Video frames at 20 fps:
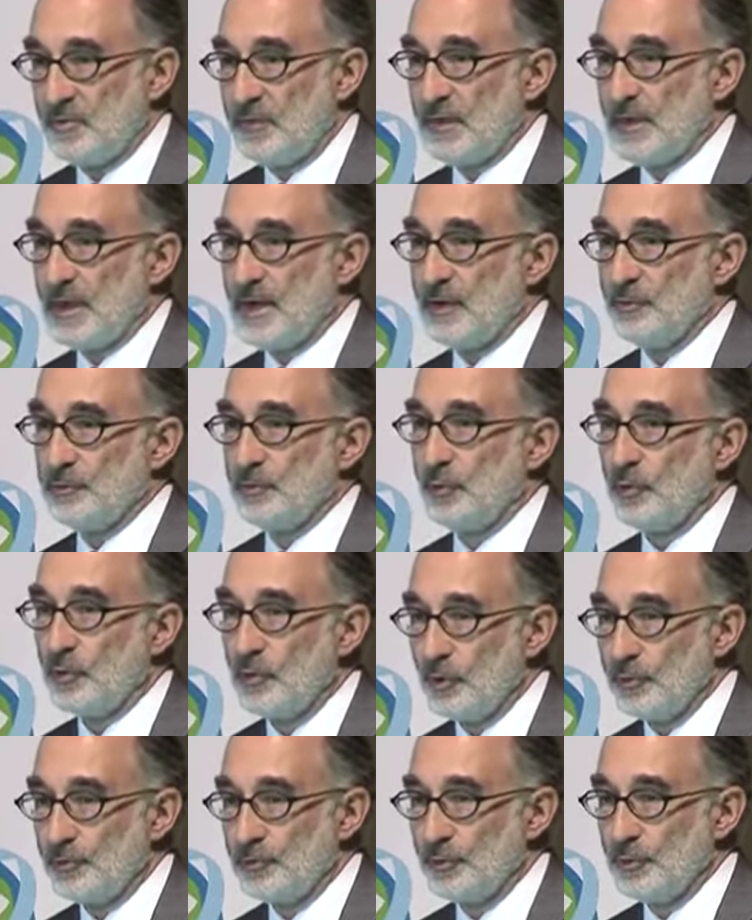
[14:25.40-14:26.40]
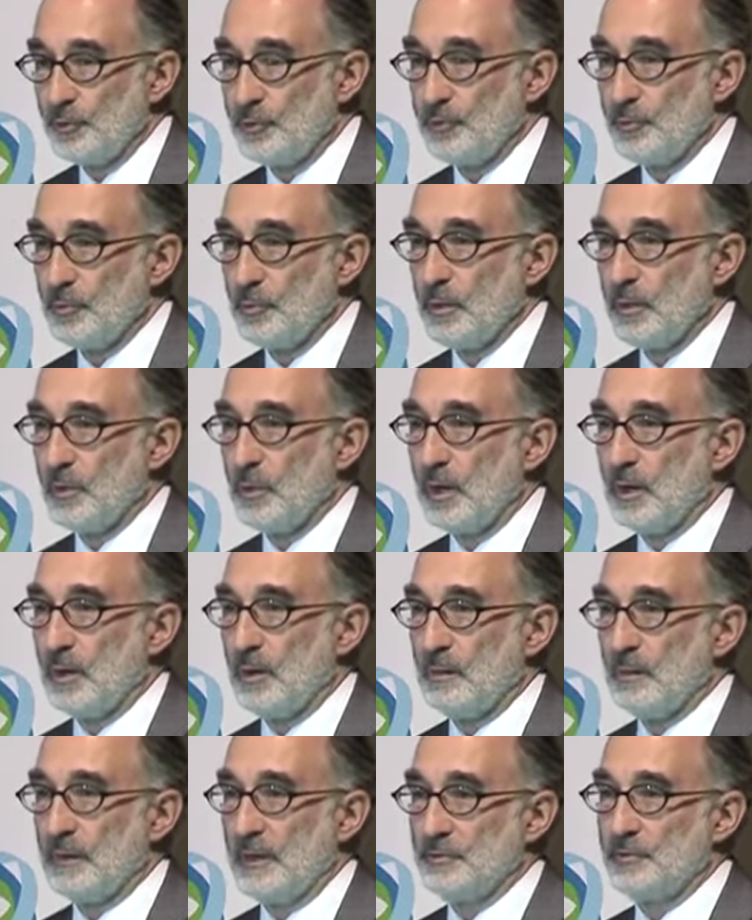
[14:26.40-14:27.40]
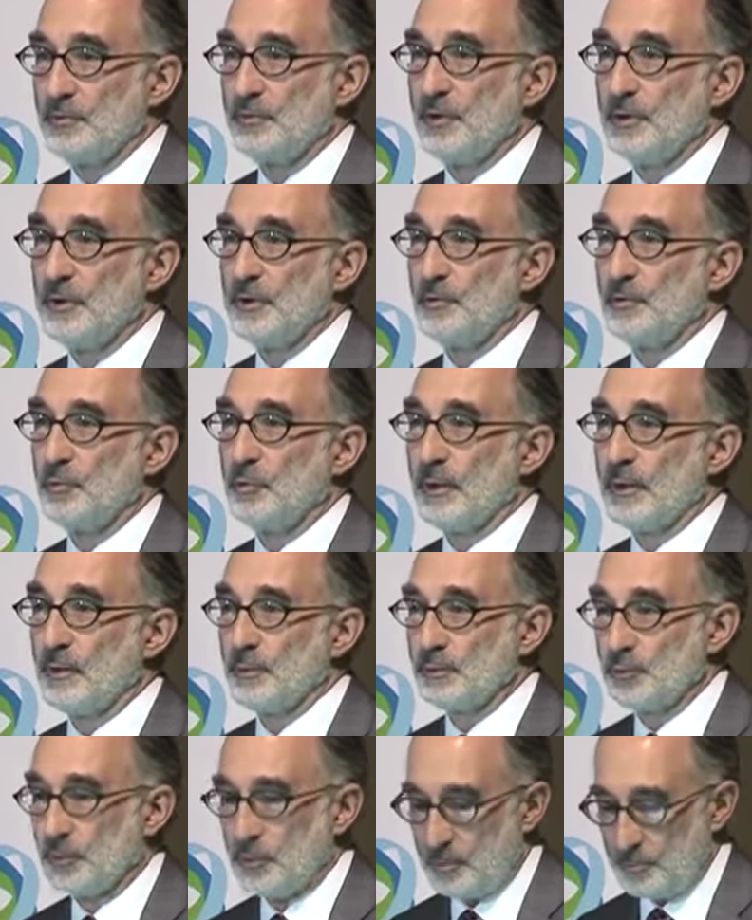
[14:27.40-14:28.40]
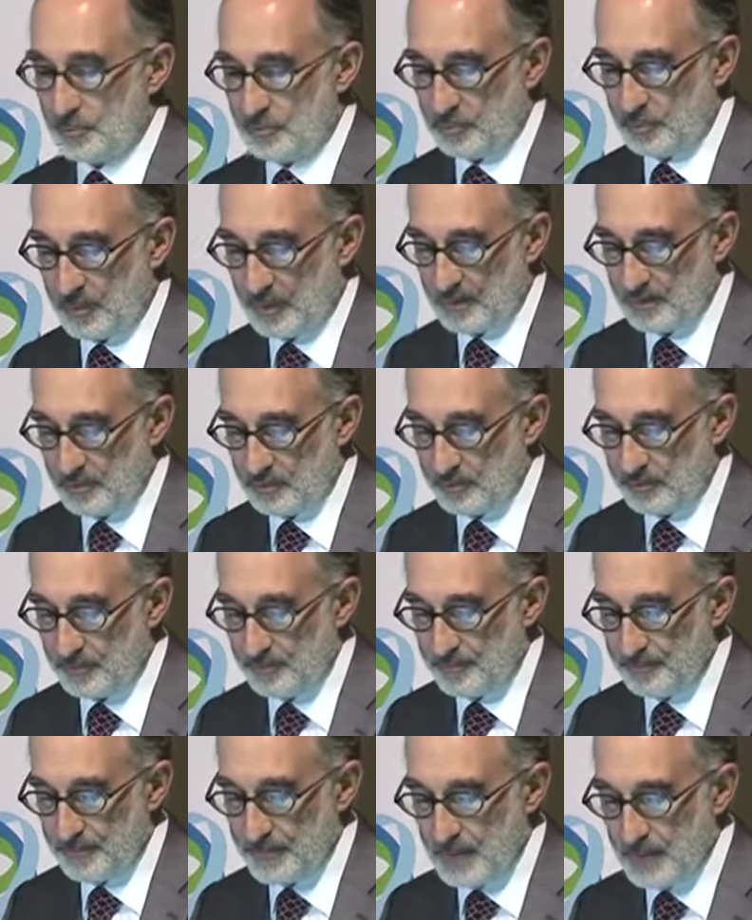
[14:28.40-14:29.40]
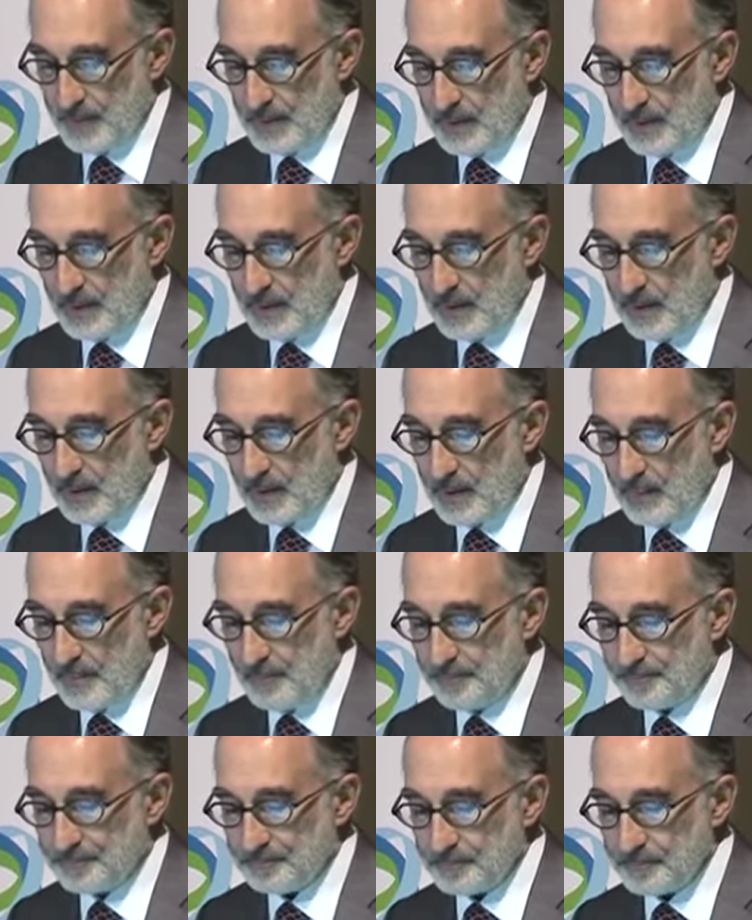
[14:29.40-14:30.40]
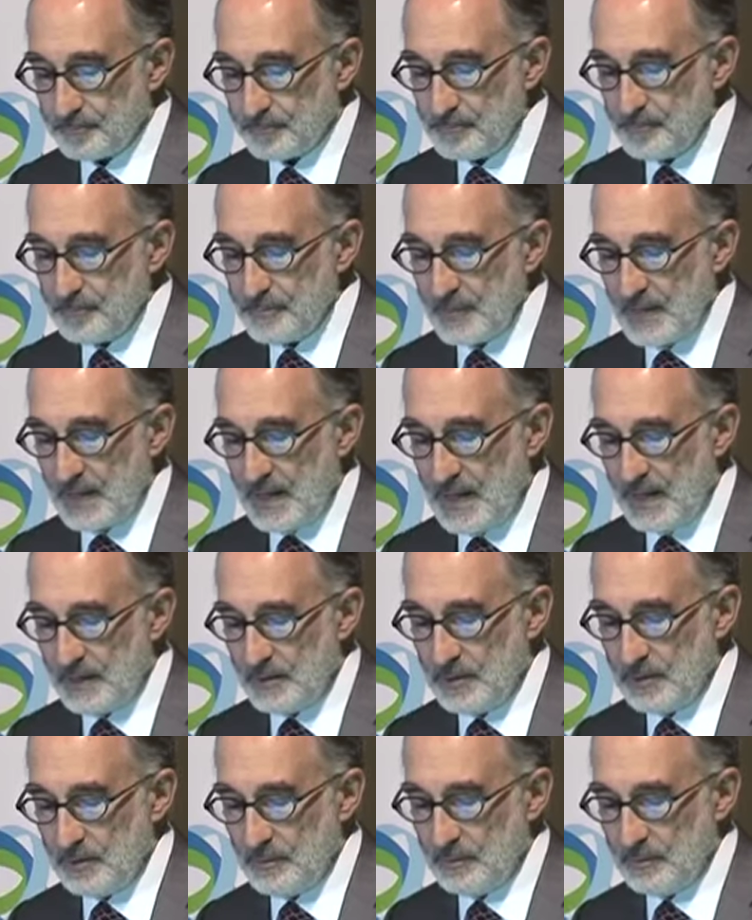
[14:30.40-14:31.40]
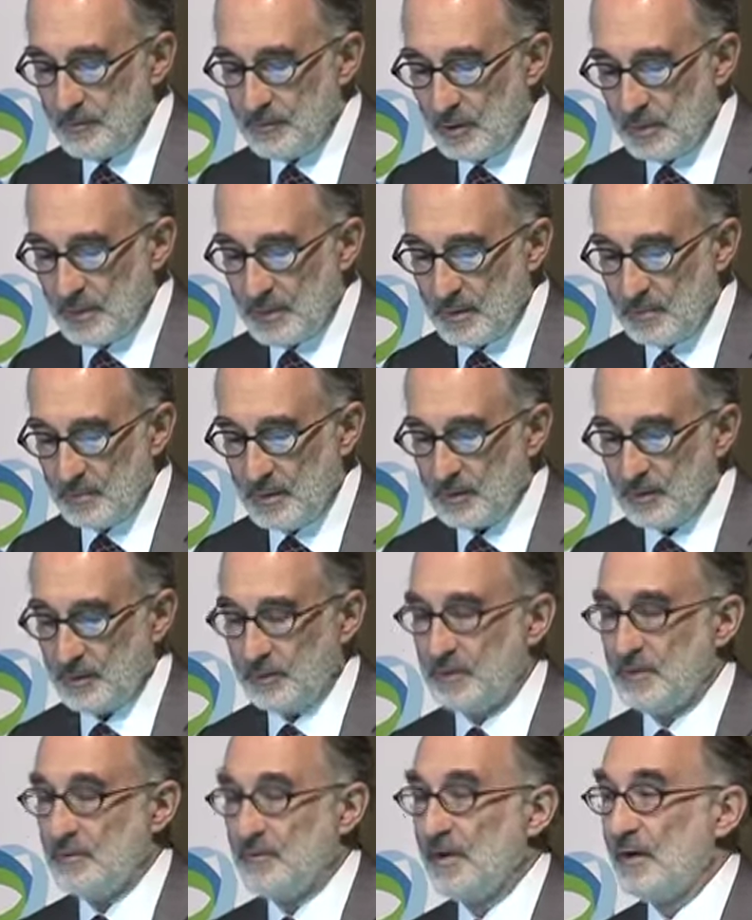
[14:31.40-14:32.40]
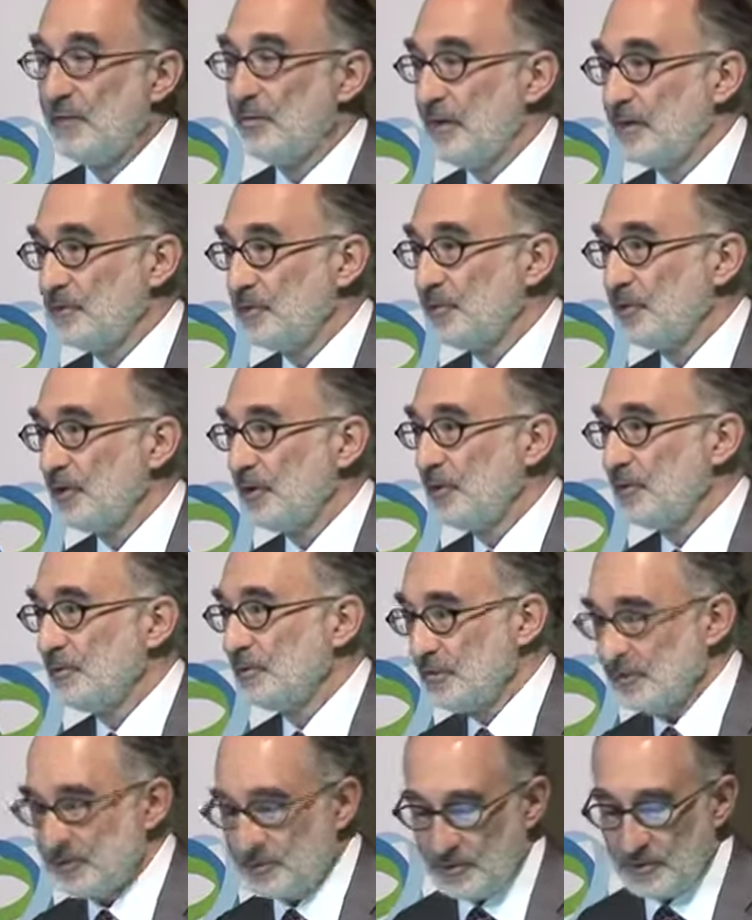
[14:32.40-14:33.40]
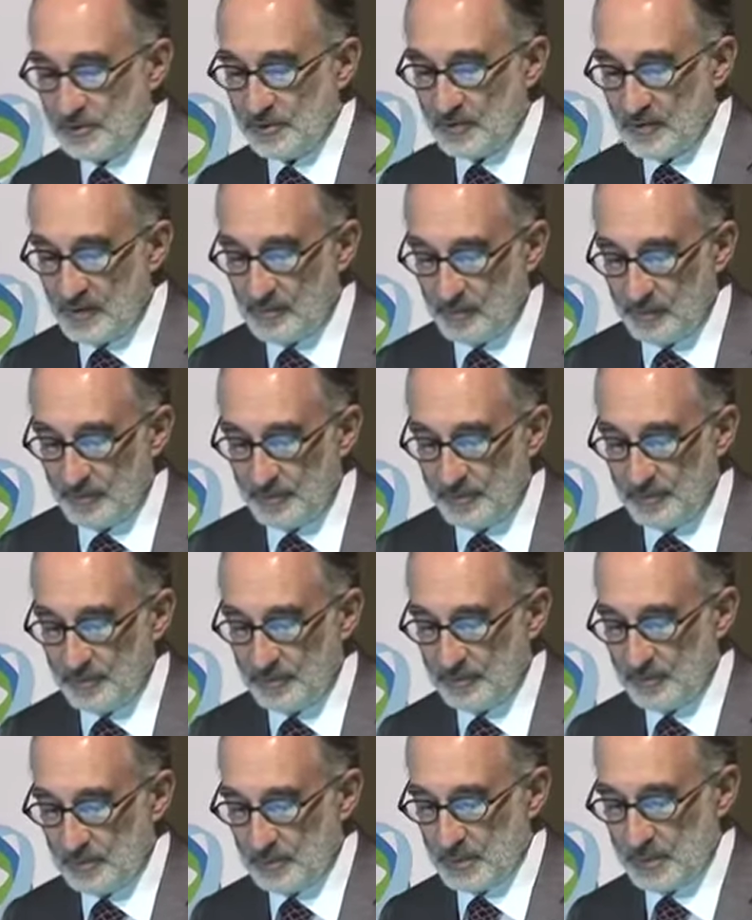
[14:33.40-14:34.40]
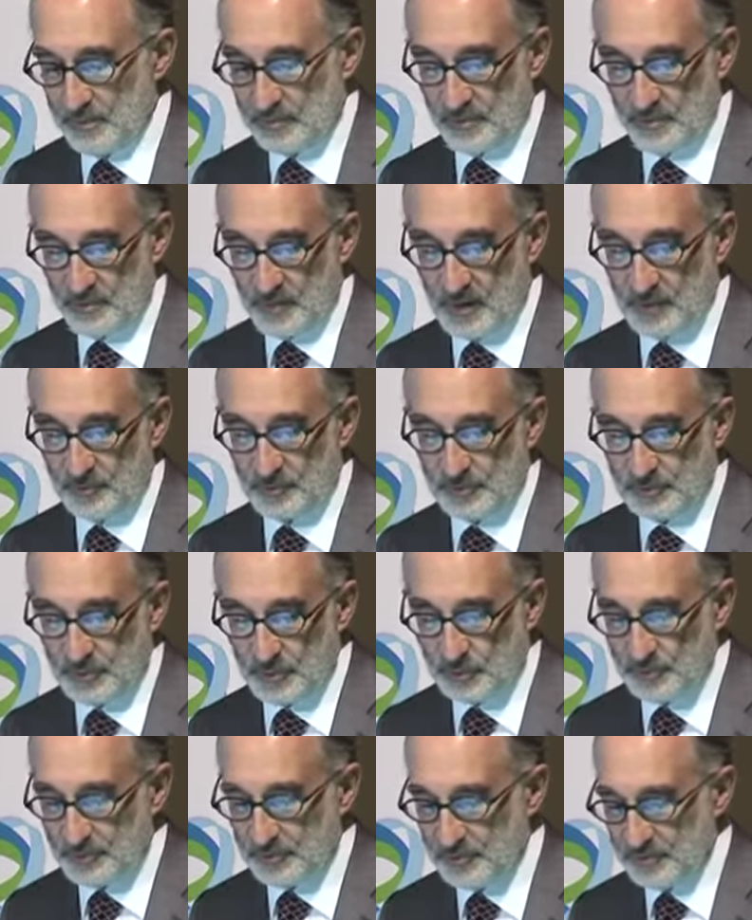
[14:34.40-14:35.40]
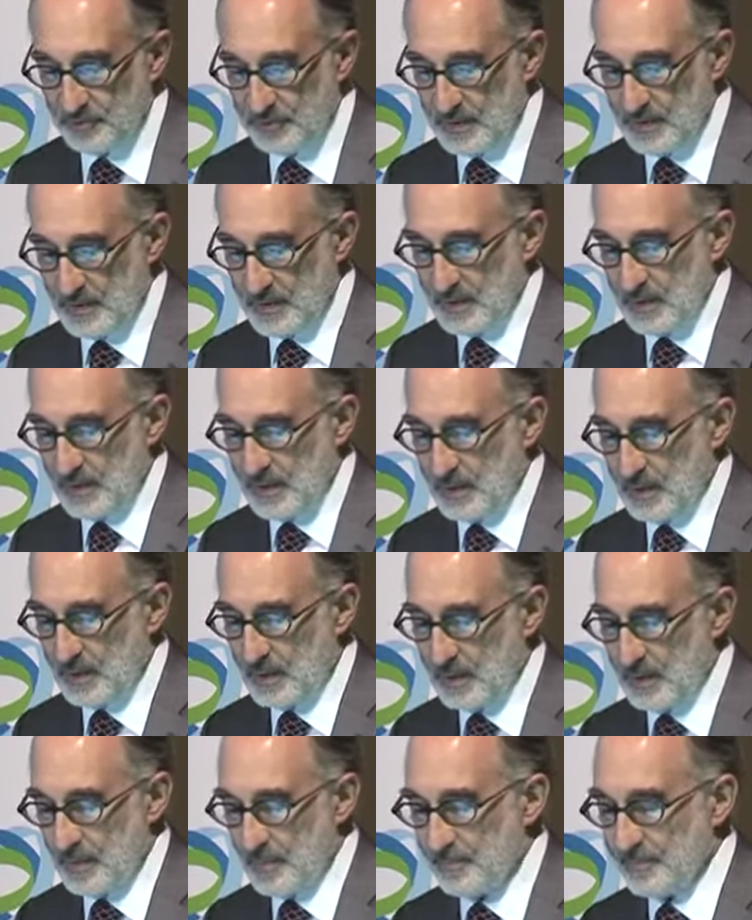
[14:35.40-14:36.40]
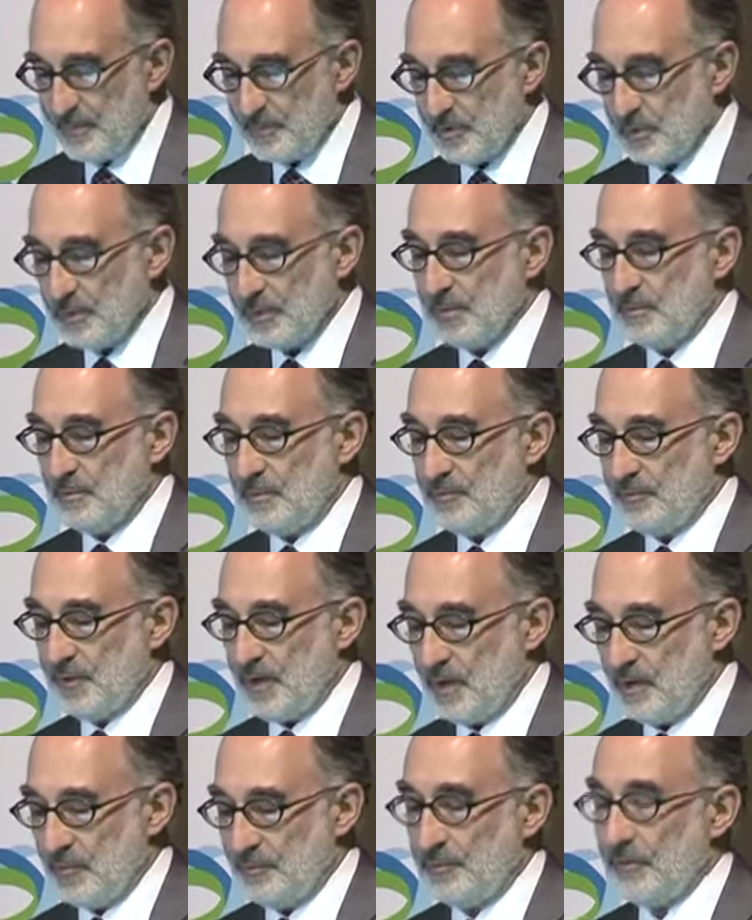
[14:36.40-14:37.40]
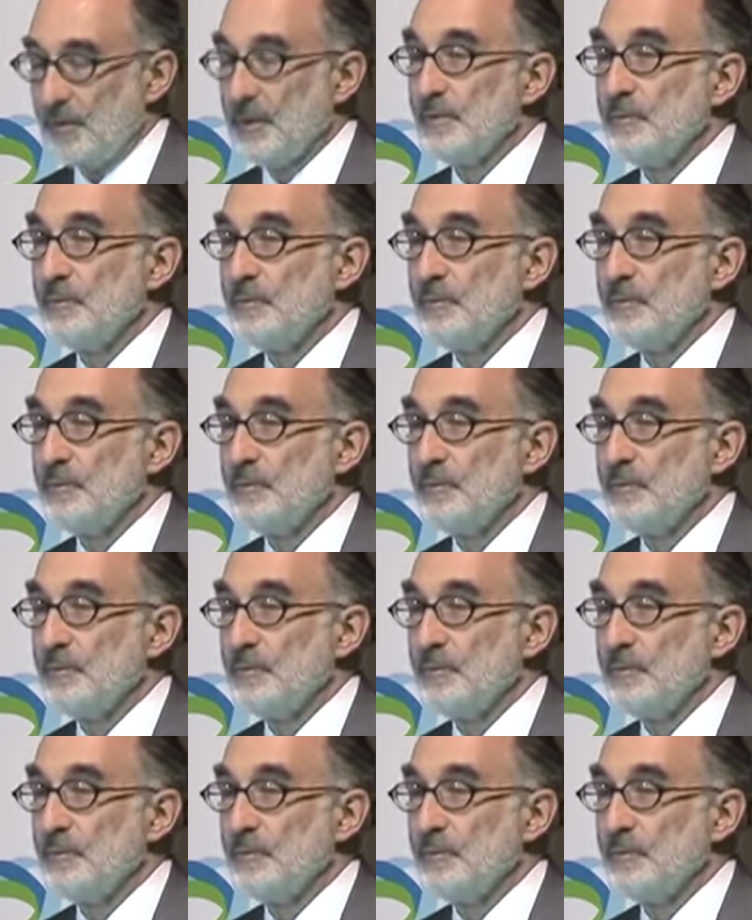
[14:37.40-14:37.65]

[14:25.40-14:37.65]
of the council closer from a legislative or regulatory perspective. And some of them clearly involve legislators at senior levels, some of them involve students, some of them involve